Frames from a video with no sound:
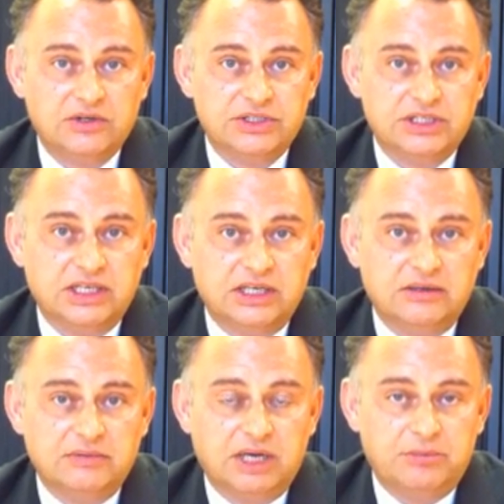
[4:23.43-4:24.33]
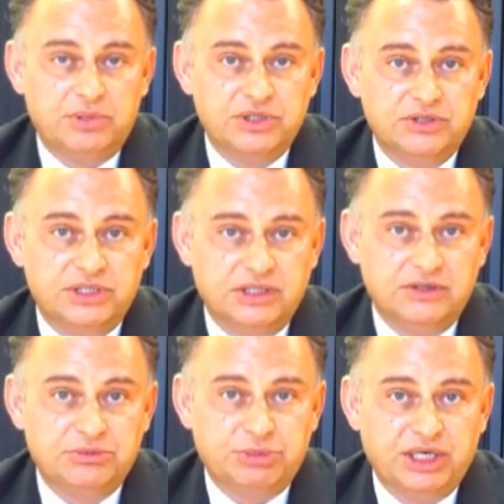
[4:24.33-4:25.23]
constantly producing
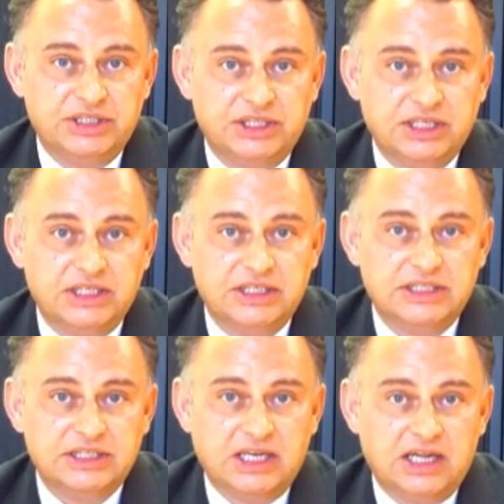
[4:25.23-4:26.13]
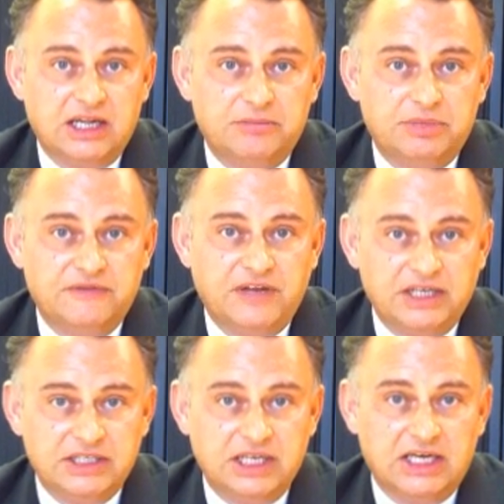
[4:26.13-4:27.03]
new spreadsheets, but
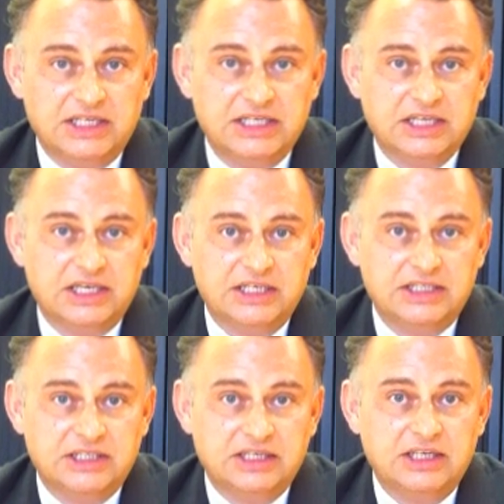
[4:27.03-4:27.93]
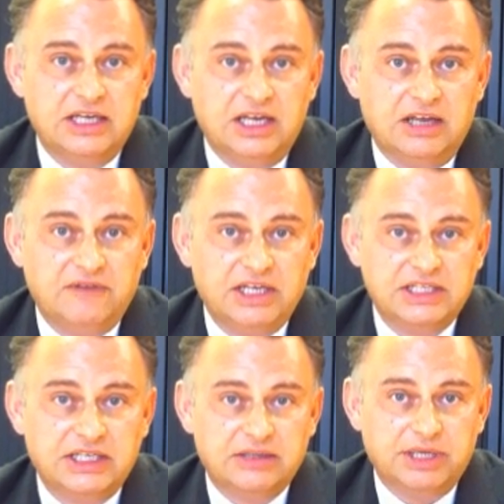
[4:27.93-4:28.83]
eventually I decided to
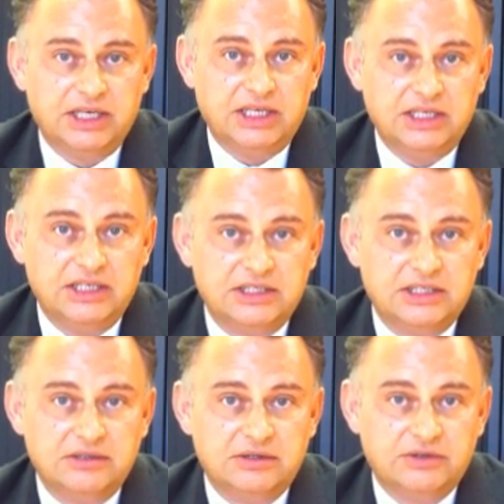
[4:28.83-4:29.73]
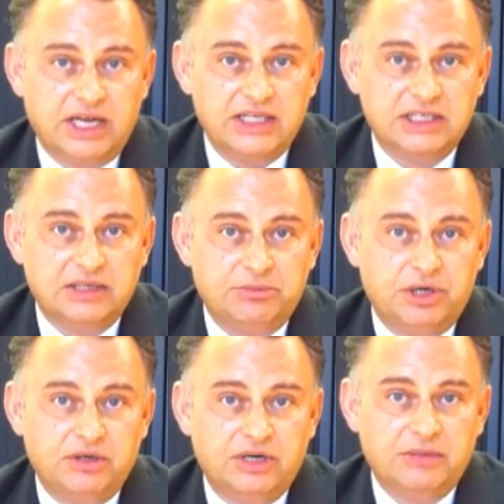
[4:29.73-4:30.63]
invest a little bit into creating a
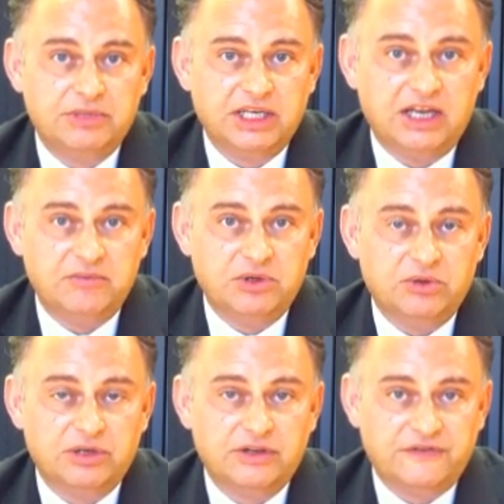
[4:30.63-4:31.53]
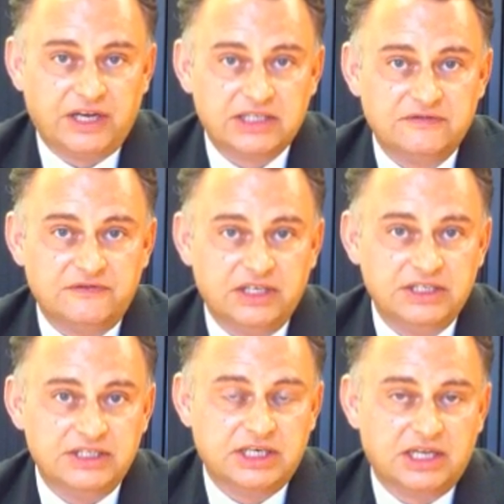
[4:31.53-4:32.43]
program that gave me all of the facts and
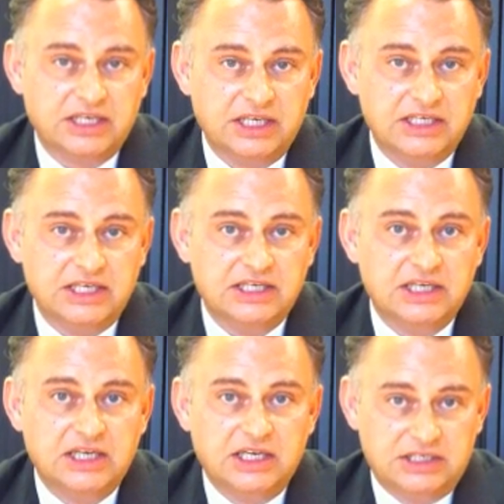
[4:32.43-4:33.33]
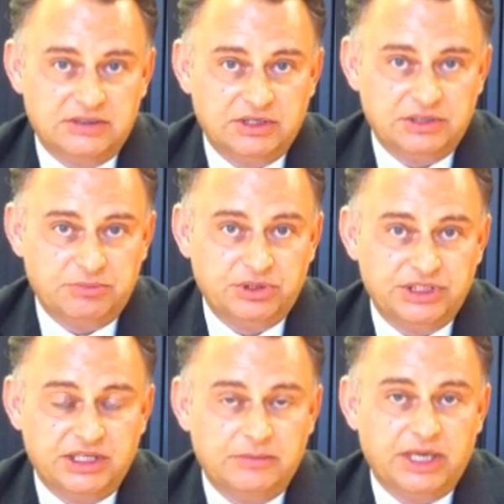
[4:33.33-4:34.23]
figures that I needed. So I just
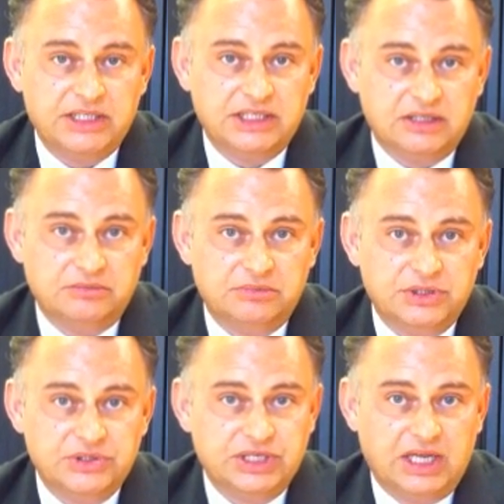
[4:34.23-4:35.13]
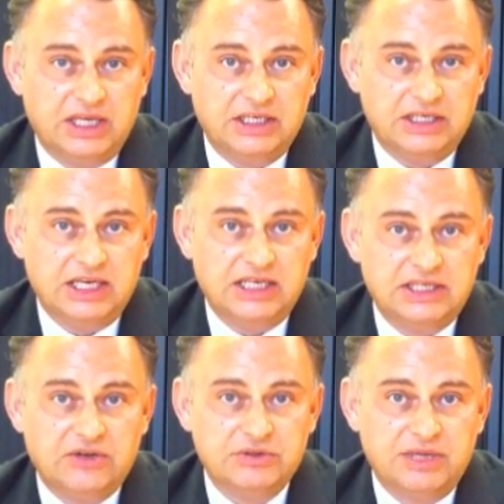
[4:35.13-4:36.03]
punch in the basic numbers and it
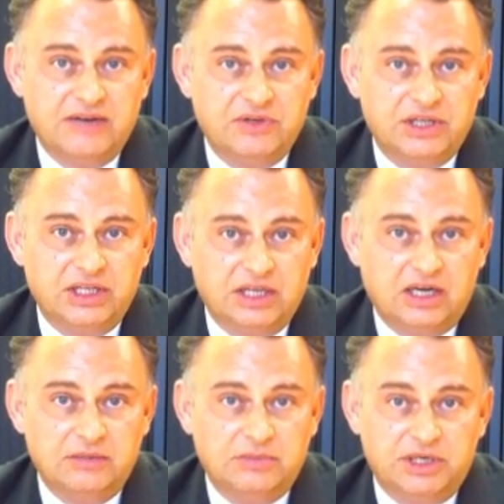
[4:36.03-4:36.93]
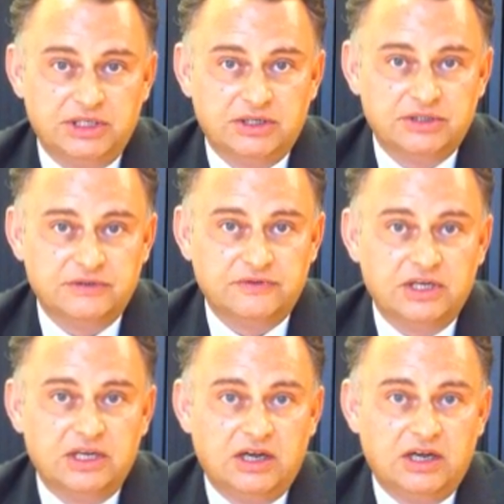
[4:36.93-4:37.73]
tells me everything that I might not have